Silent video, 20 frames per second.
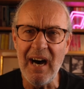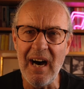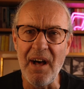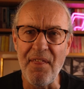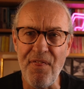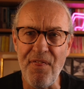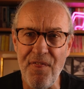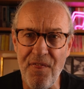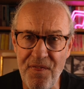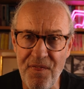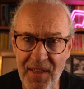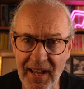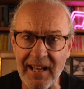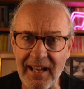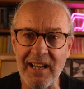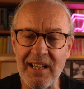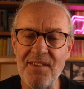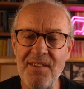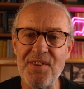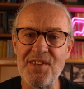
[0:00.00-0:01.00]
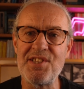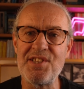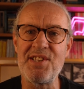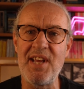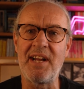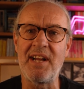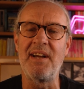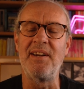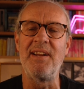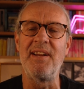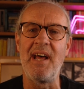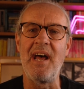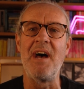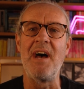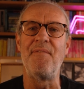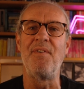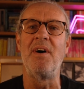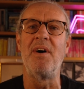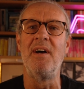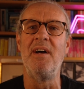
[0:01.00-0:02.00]
think the second
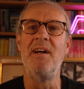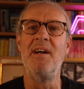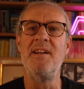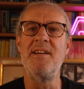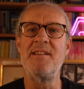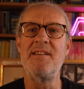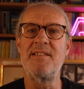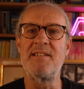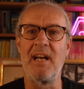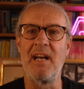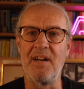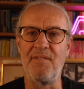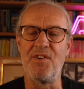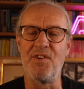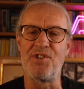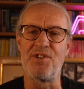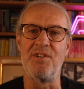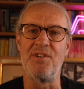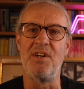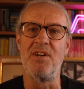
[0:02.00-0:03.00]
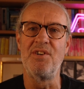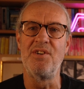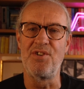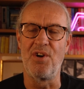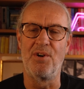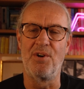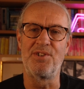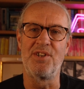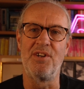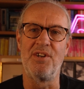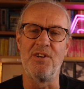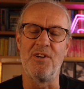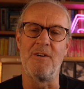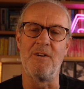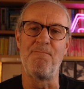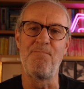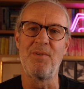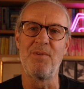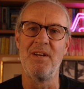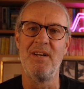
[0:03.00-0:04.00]
ever television Doctor Who.
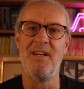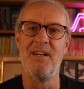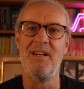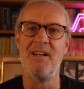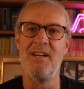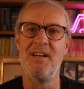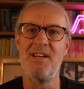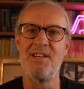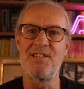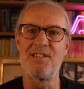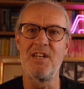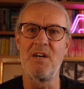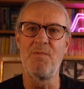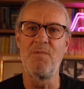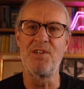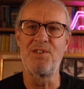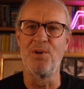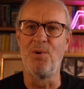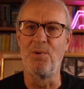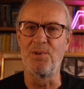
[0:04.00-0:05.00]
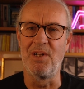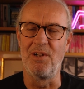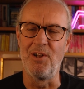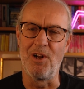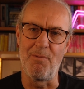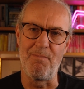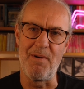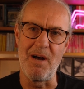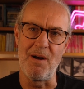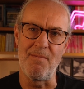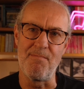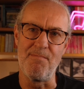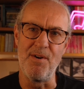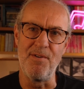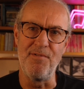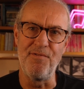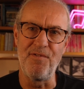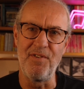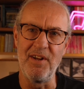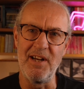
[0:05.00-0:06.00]
So we talked a lot about
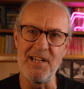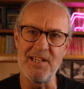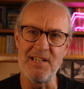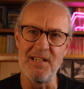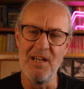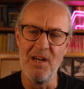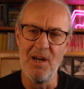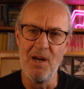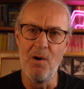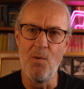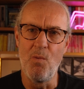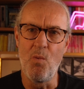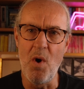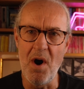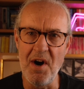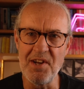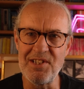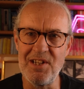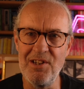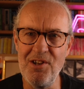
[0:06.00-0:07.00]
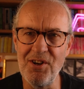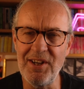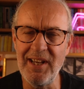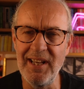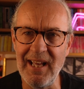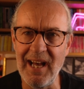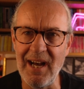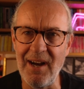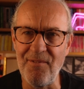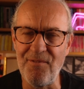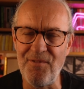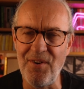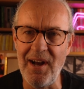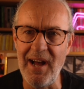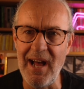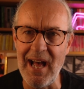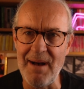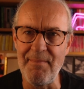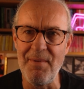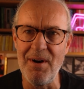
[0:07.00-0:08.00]
Moonfleet whilst looking out for
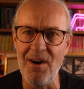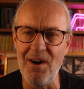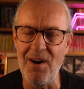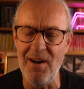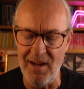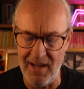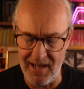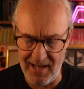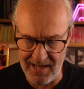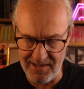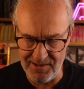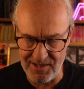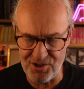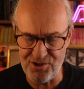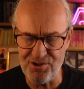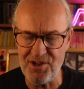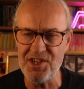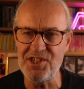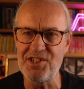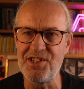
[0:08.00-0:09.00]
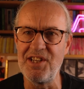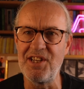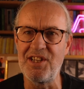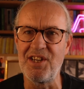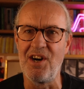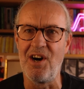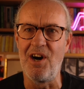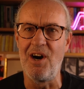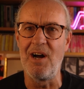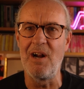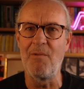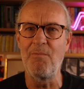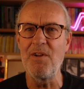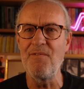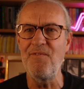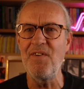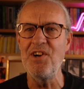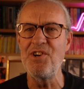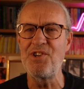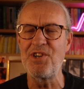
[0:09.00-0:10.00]
Emma in the trusty car, and we
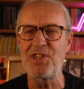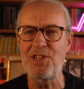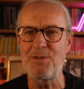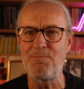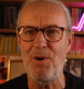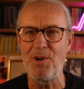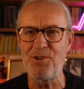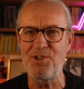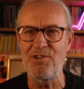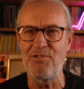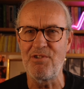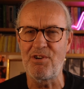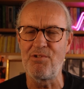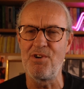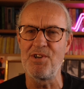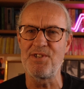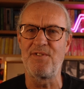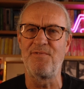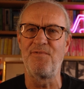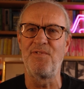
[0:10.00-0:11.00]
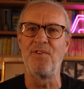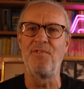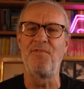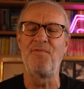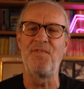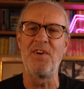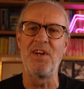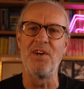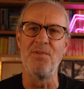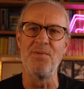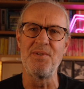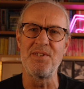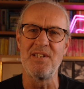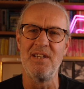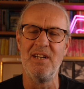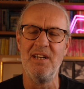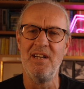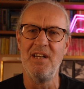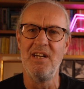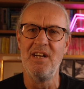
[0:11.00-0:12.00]
eventually spotted her across a few fields.
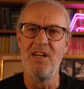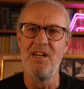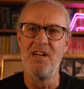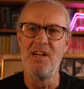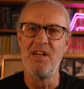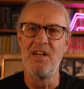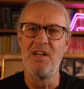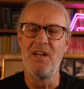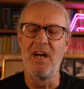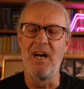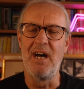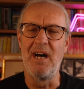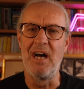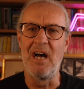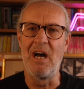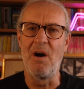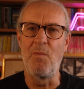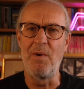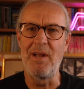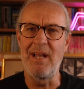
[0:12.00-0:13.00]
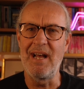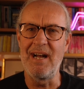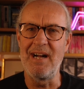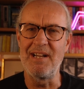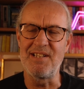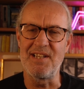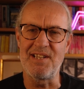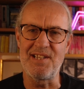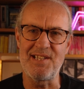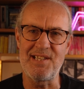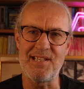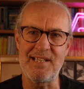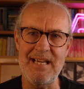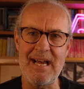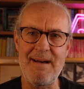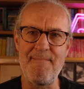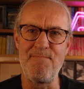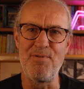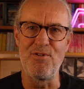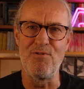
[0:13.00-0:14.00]
We had to
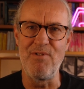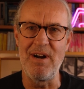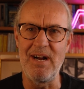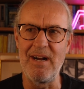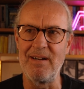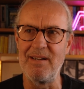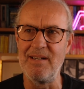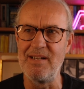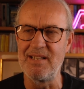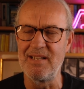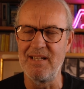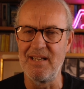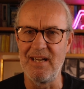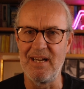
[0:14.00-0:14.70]
scamp around